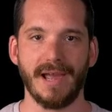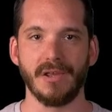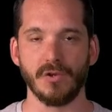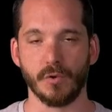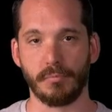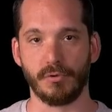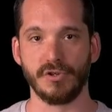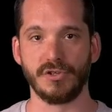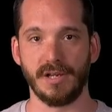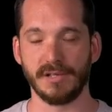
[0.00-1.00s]
at your
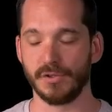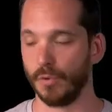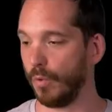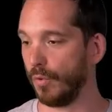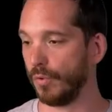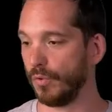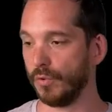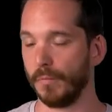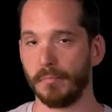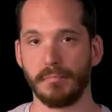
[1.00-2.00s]
projects or
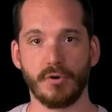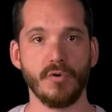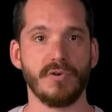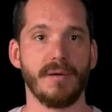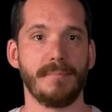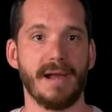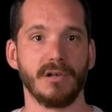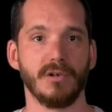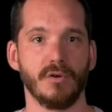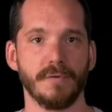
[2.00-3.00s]
your program
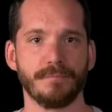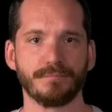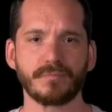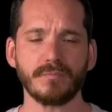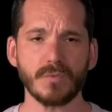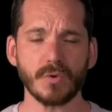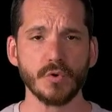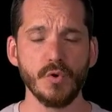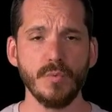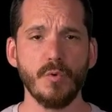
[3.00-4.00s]
backlog,
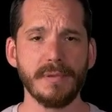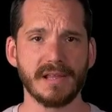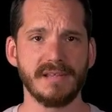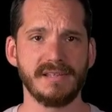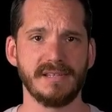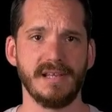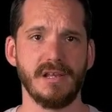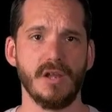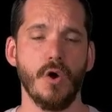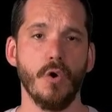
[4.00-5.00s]
you will be able to
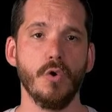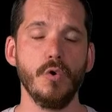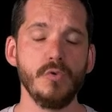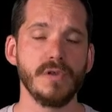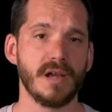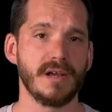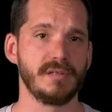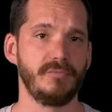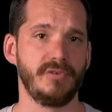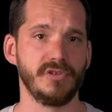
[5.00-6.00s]
see who the
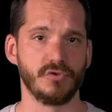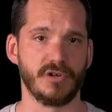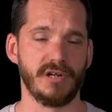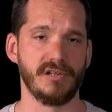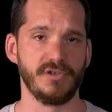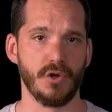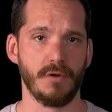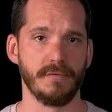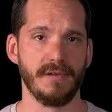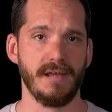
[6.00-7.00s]
customer is you're trying to
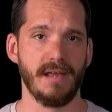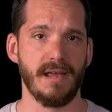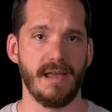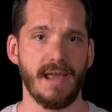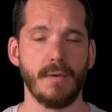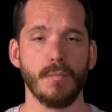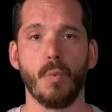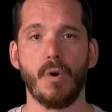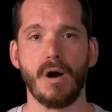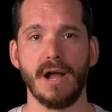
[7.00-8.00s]
serve and
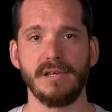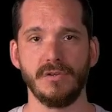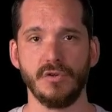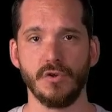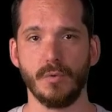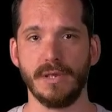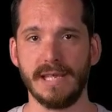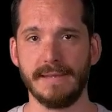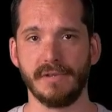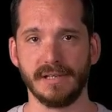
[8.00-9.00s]
why do you
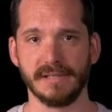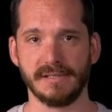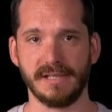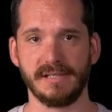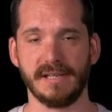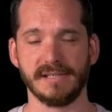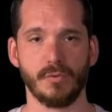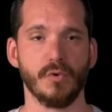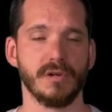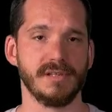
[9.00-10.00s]
even exist as an
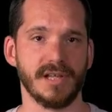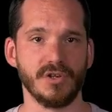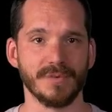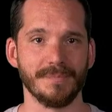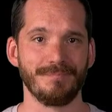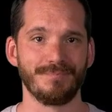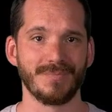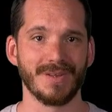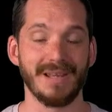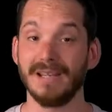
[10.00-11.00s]
organization.
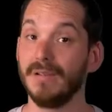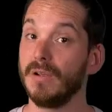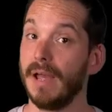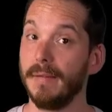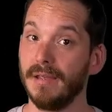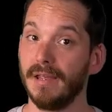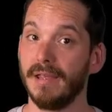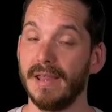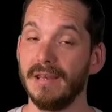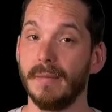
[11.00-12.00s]
It can come
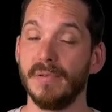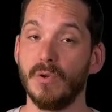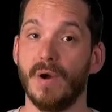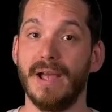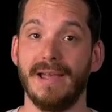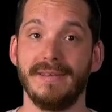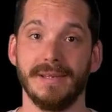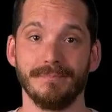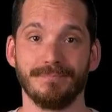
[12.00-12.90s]
in quite handy.